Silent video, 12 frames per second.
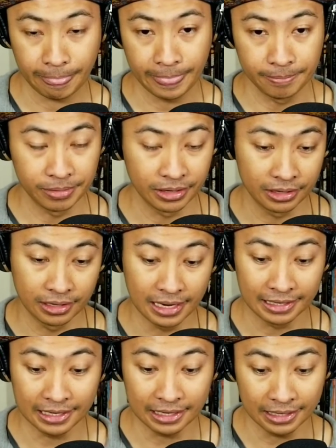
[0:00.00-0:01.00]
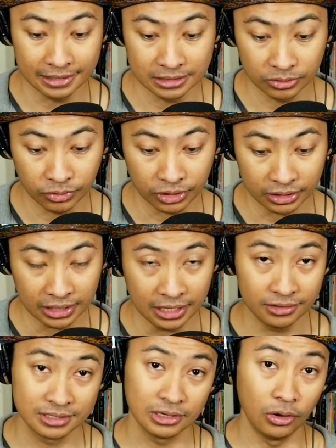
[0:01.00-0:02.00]
But uh I gotta head to work now.
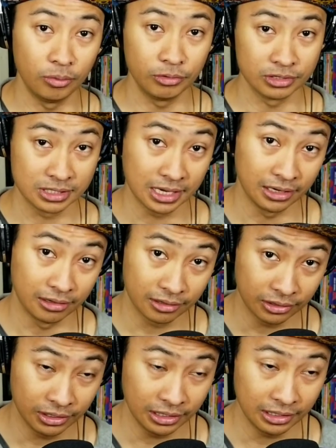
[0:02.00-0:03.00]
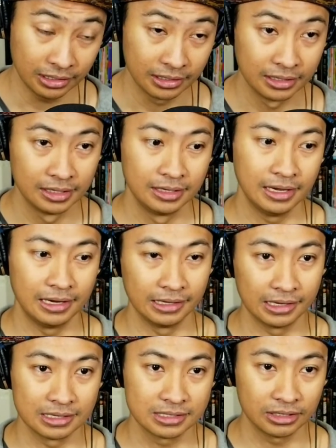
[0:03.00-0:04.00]
It's almost nine thirty, and I
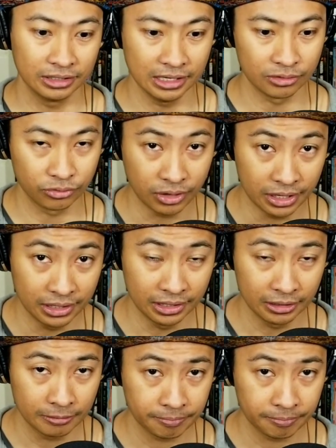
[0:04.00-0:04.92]
gotta start getting ready.